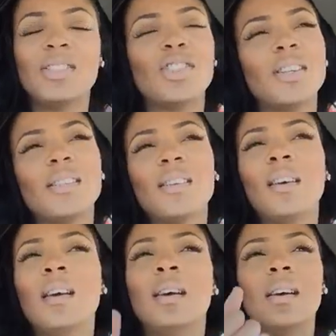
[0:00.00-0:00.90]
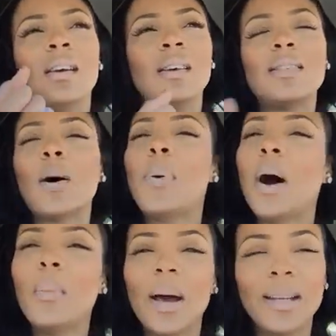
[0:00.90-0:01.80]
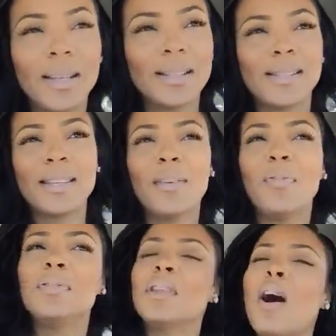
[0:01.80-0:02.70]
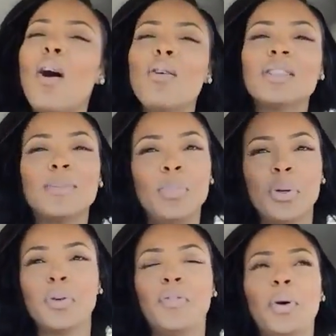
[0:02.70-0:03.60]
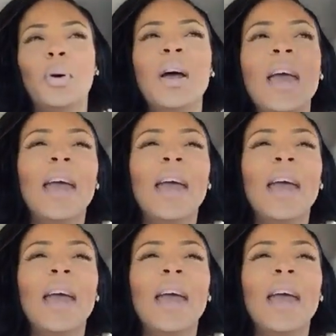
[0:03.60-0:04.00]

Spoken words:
It's just so poetic, it flows, it's beautiful.